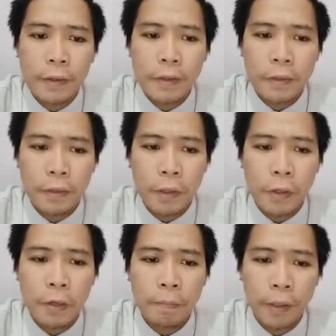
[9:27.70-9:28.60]
So
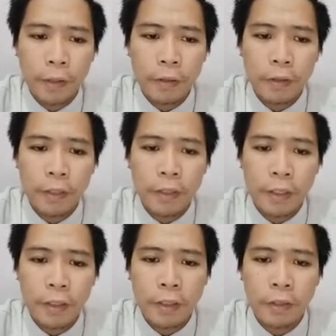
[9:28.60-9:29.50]
upon the
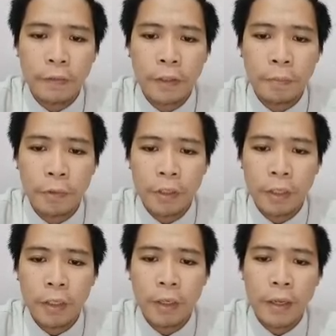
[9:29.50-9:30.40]
success of this
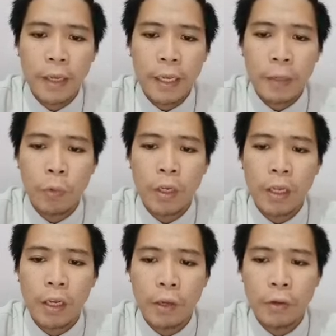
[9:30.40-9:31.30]
project, it will
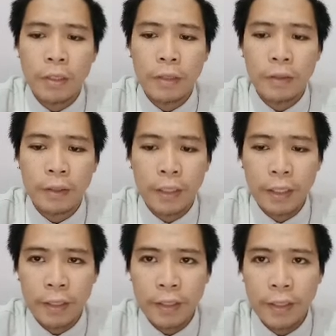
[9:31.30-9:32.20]
allow the
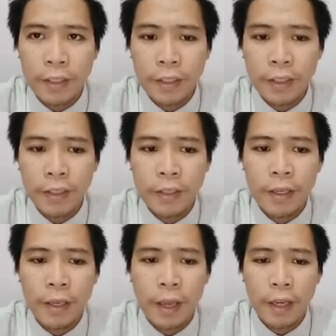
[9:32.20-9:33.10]
researchers
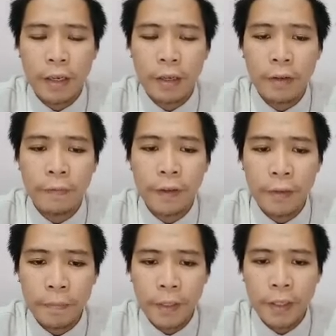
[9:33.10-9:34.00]
and the
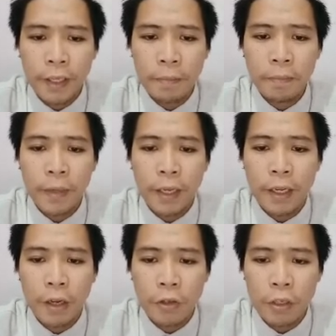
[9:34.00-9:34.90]
development team and the
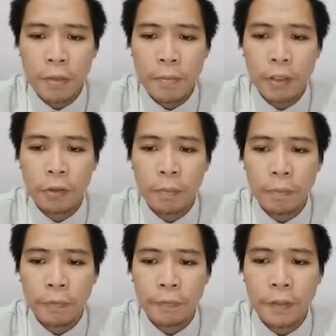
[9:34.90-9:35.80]
consumer to
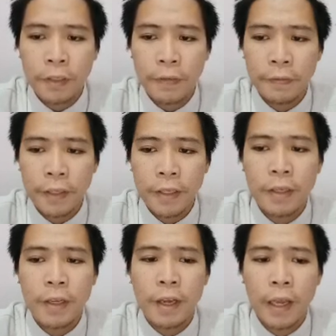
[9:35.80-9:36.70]
improve the safety
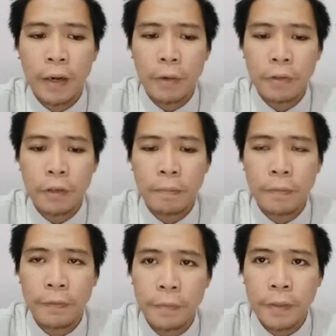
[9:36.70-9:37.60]
and also the
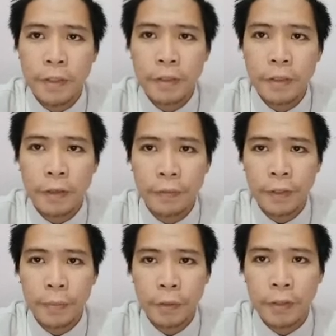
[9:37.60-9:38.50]
performance of the
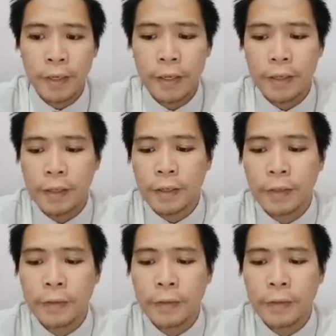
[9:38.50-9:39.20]
motorcycle.